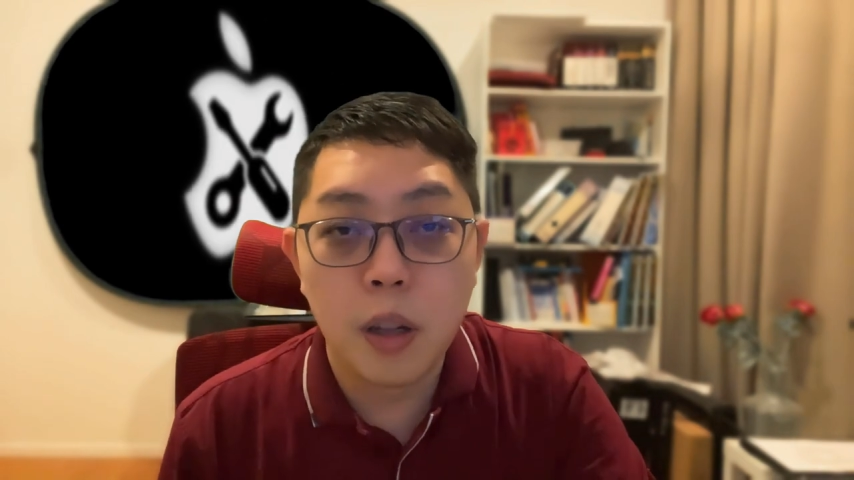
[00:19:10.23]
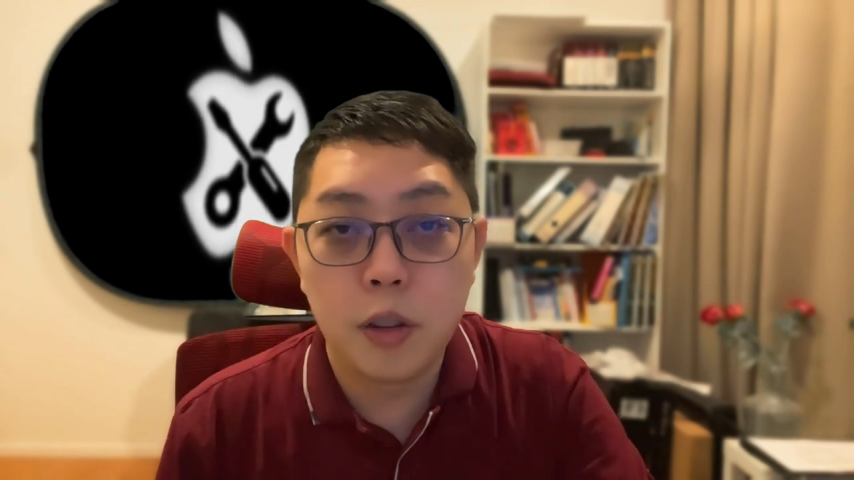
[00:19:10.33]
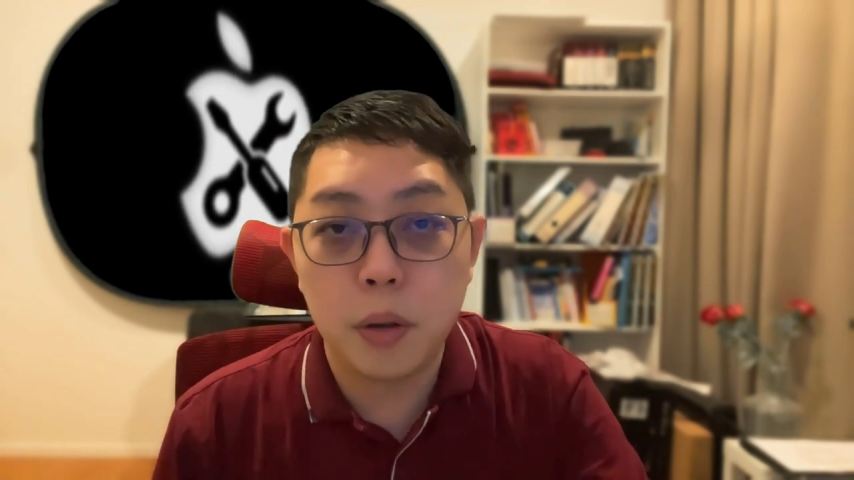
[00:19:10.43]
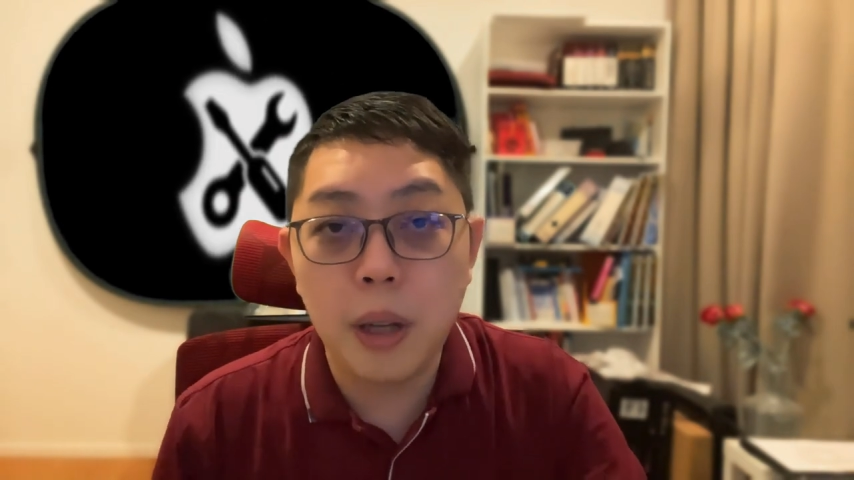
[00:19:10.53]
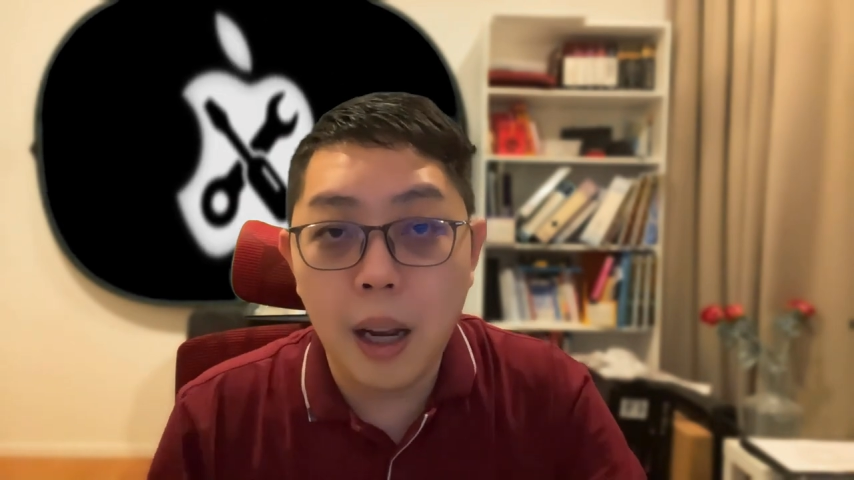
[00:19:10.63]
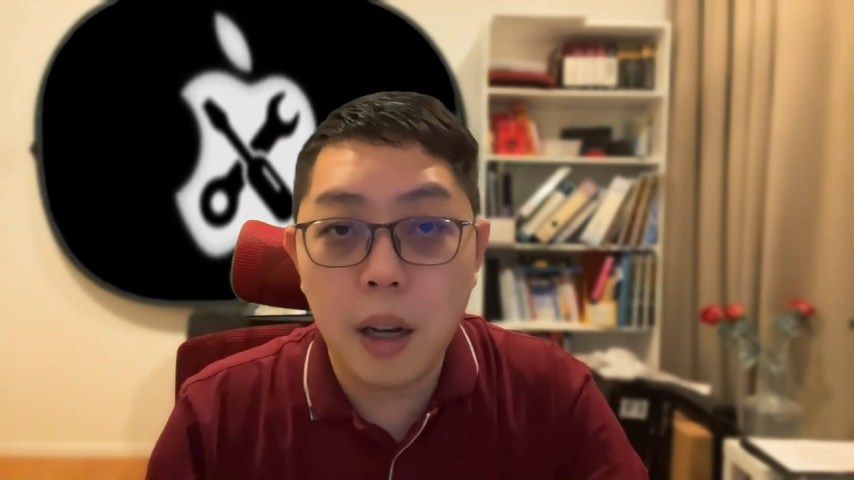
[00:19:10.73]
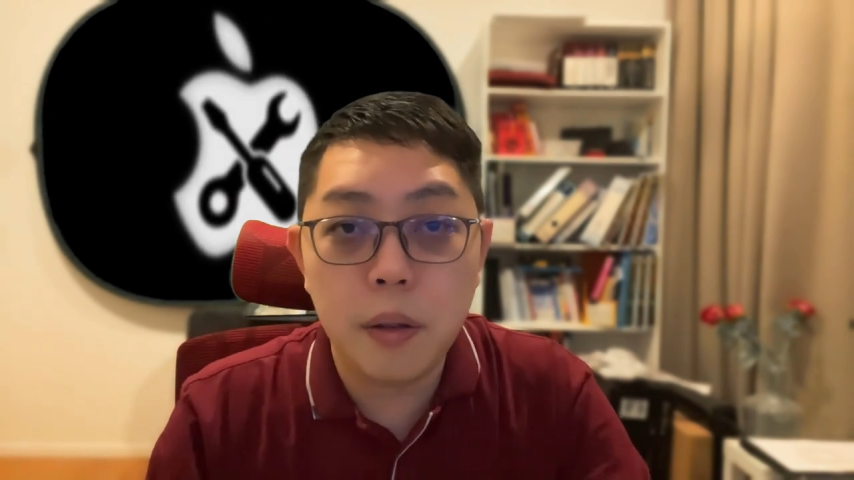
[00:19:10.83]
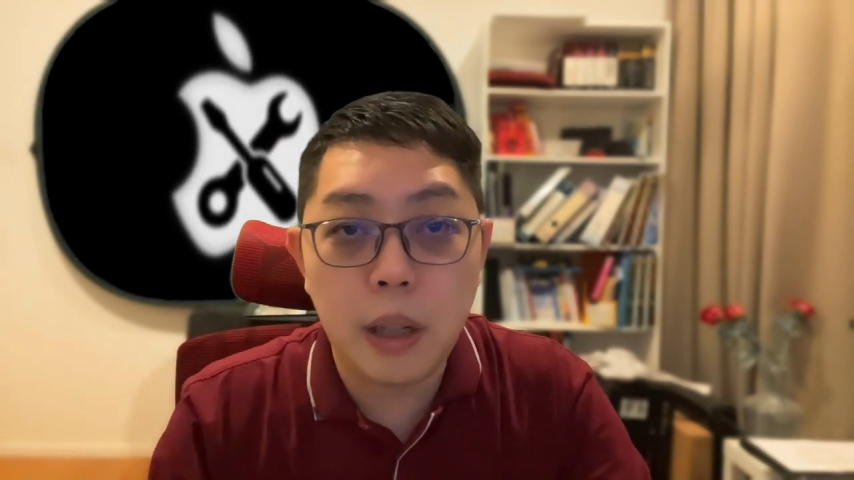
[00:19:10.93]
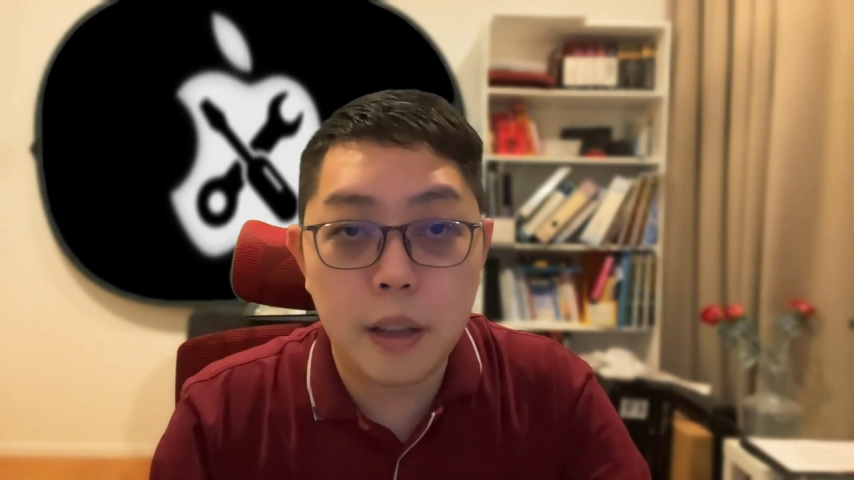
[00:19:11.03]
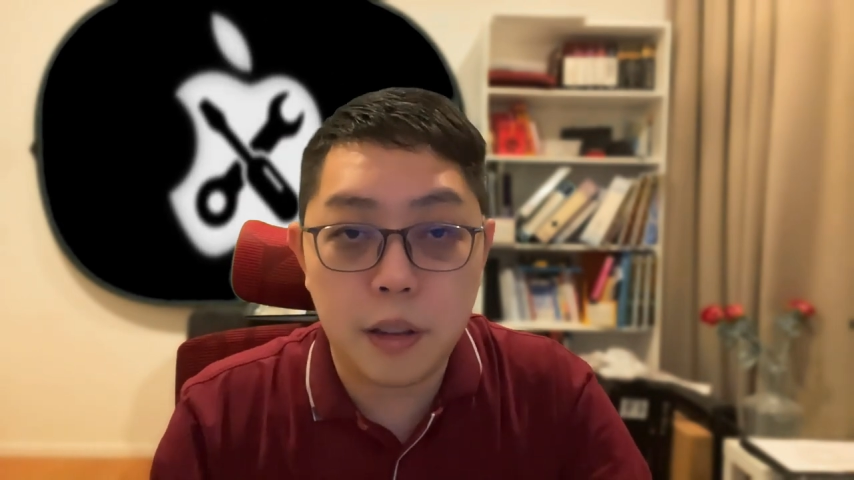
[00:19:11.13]
So
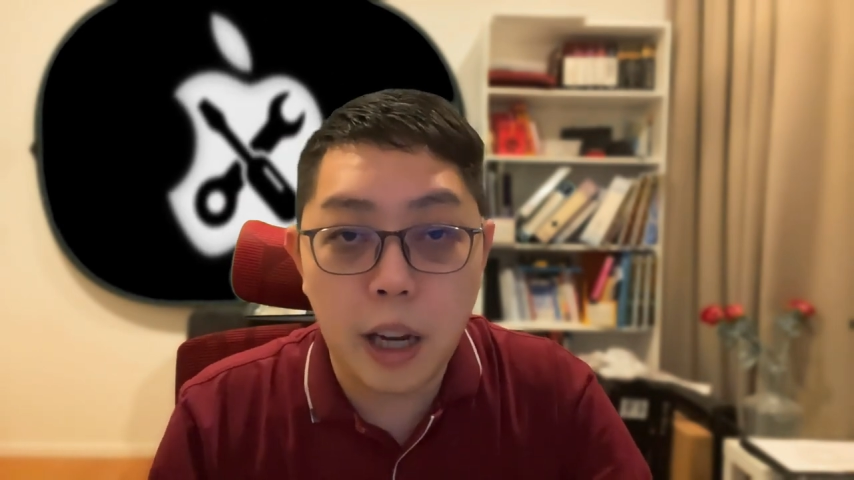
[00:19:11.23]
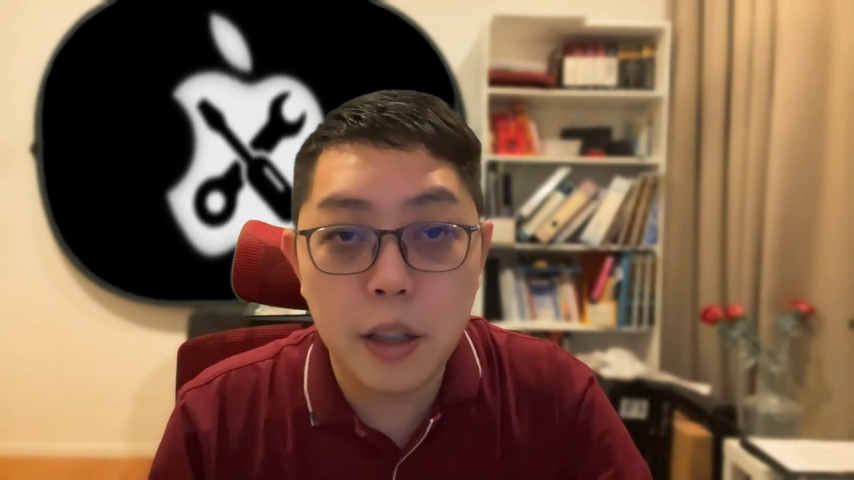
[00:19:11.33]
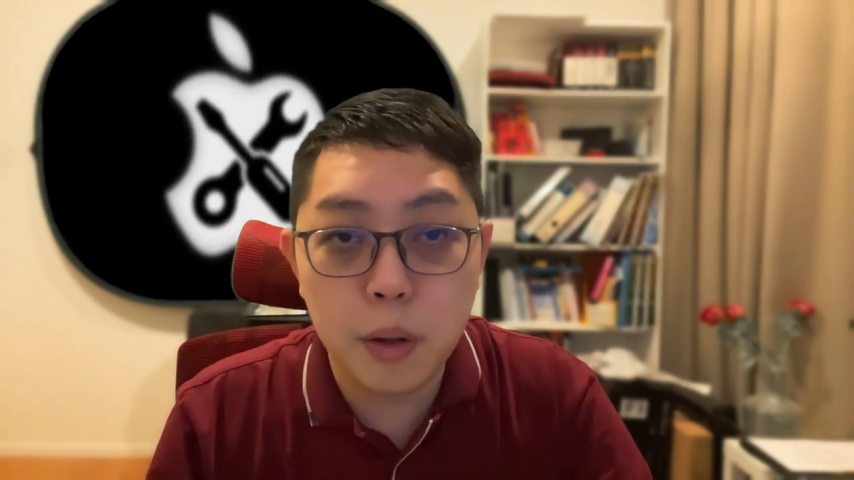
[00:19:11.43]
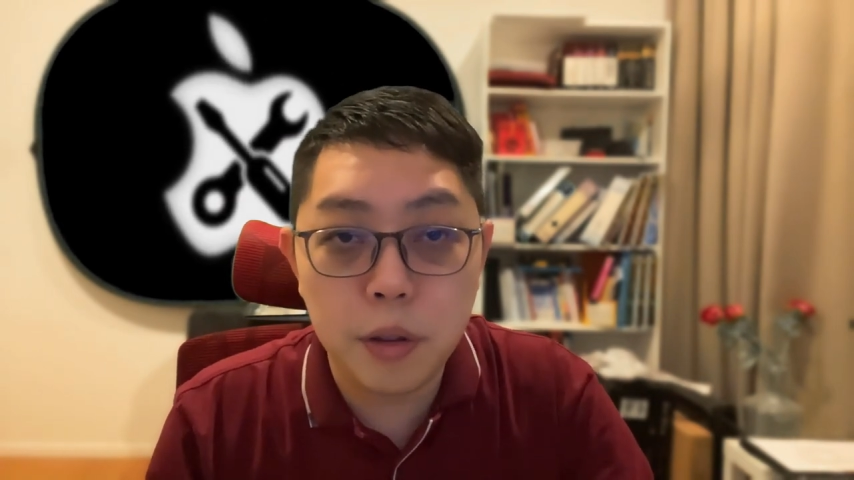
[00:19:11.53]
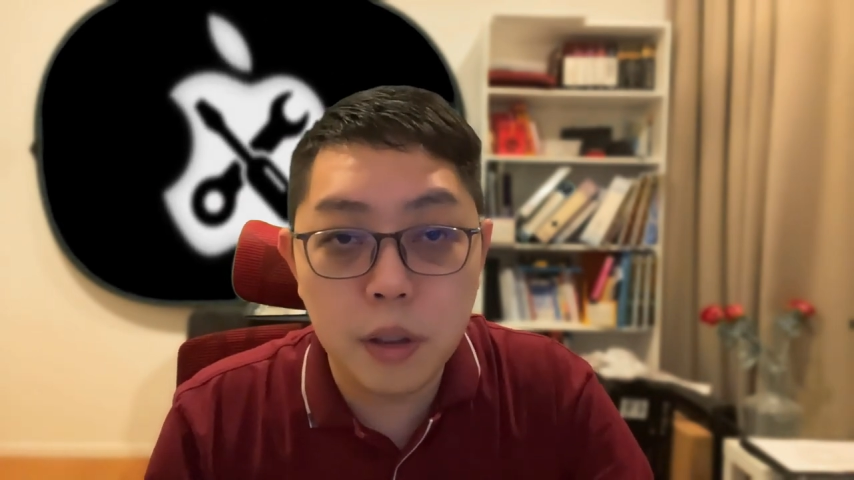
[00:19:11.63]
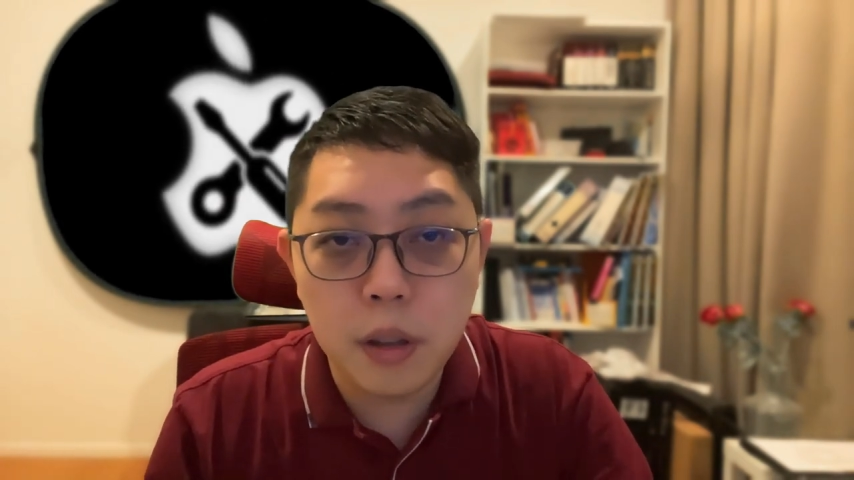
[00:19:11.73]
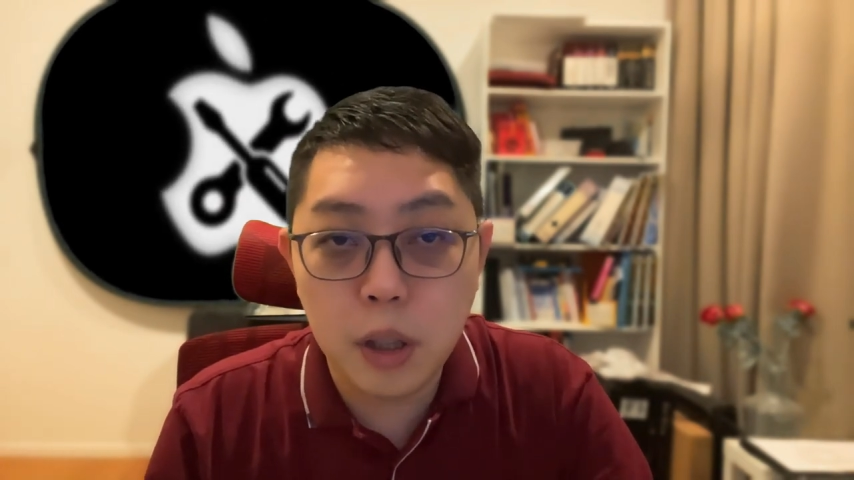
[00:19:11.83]
now, as an end user,